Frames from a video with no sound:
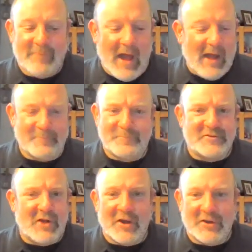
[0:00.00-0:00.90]
I
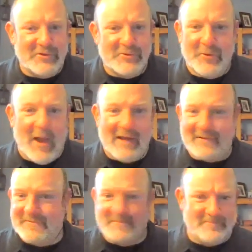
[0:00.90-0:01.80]
saw you at
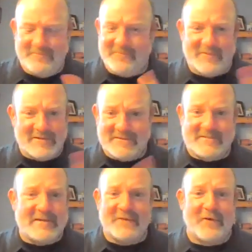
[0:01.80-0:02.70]
this
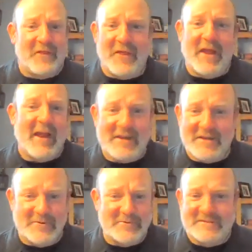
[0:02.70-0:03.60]
different thing and
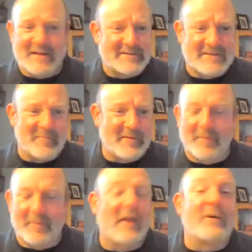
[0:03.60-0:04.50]
you said something
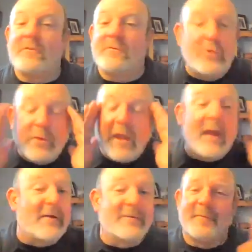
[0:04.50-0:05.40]
of like, who
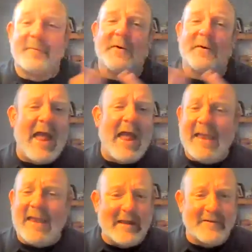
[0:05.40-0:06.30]
cares about
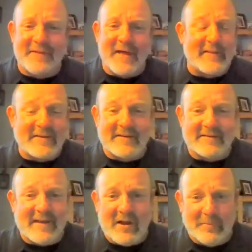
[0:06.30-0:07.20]
any of that? That
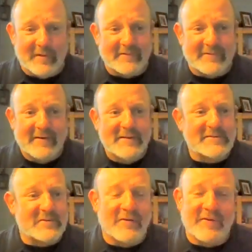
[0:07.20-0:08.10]
doesn't help us
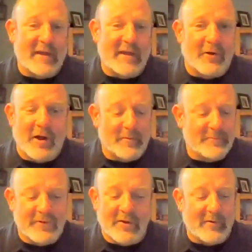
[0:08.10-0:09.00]
solve any problem.
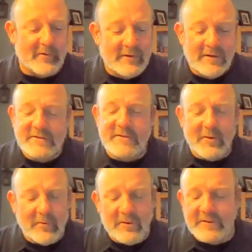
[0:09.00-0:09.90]
So
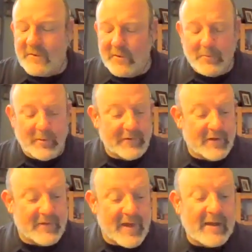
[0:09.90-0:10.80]
totally with
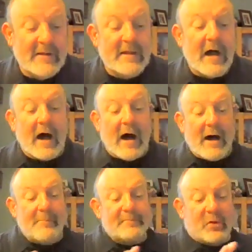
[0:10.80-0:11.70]
you on that.
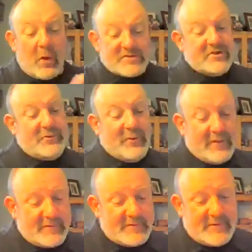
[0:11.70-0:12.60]
Question 3,
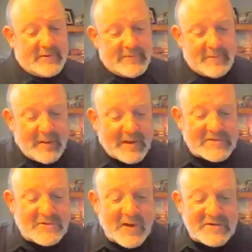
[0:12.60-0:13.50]
the
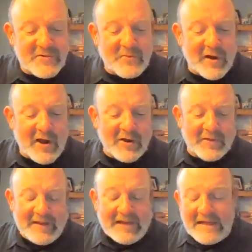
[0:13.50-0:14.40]
biggest question: what are
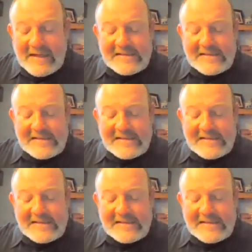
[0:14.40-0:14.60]
the